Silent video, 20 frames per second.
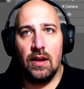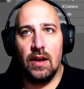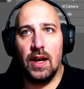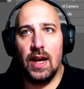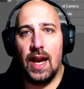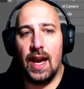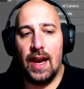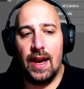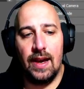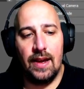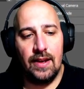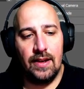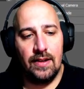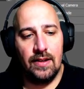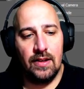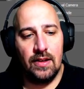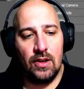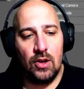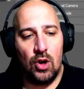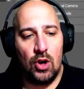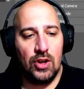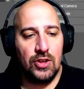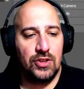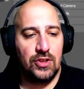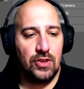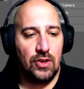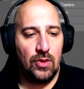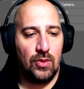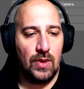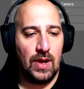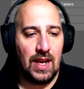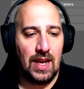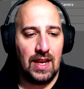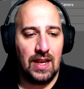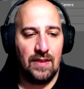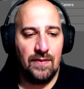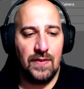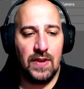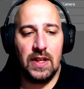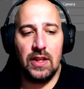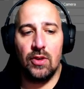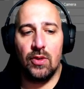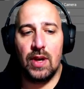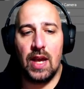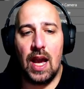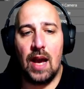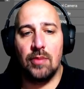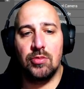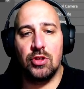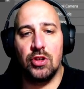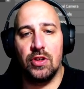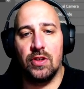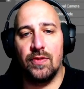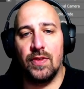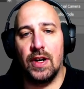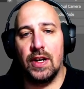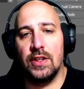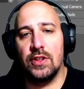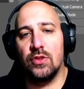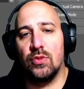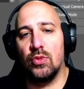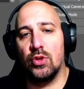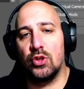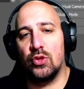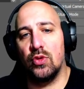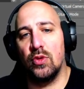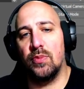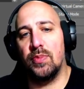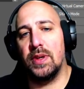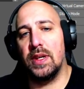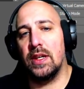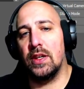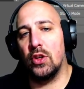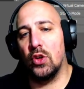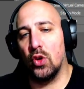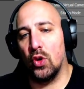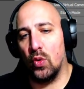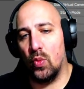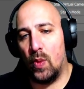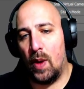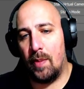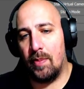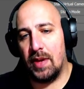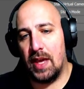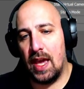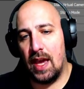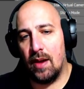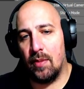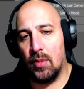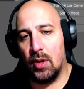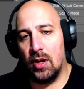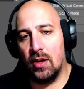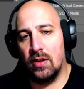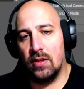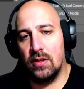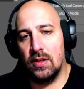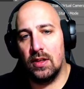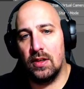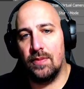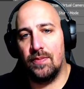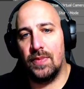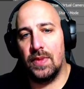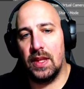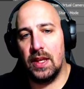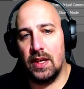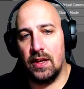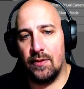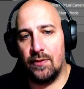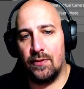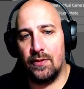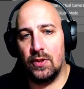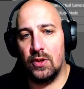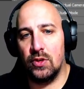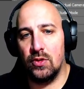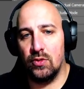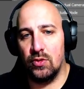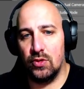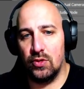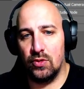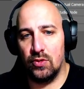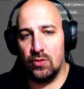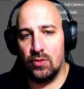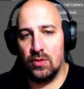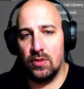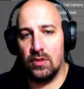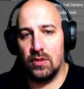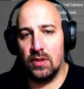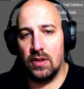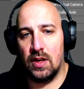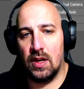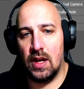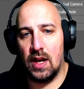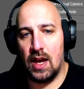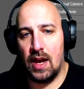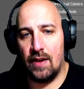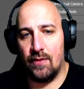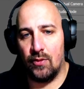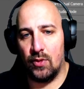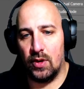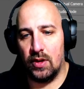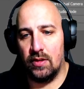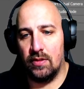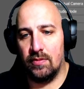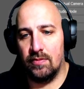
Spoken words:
and also a video capture device, which would be your web camera, if you do have one.